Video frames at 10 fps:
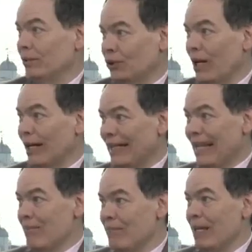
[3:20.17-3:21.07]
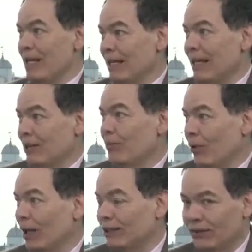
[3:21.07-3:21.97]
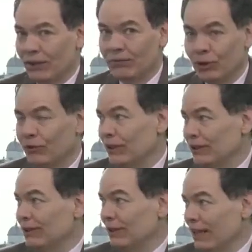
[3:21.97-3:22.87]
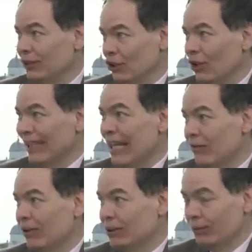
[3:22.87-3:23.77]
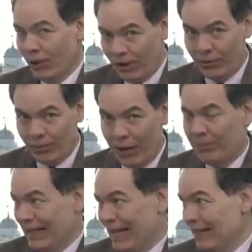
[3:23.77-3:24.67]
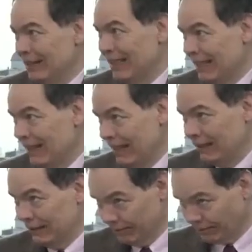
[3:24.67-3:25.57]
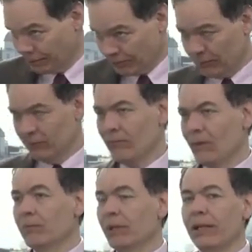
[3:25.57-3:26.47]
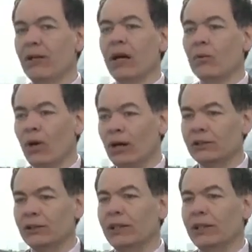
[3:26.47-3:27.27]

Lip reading: They were trying to get me to get the price of their movies at a certain level as part of their propaganda techniques. But here on Wall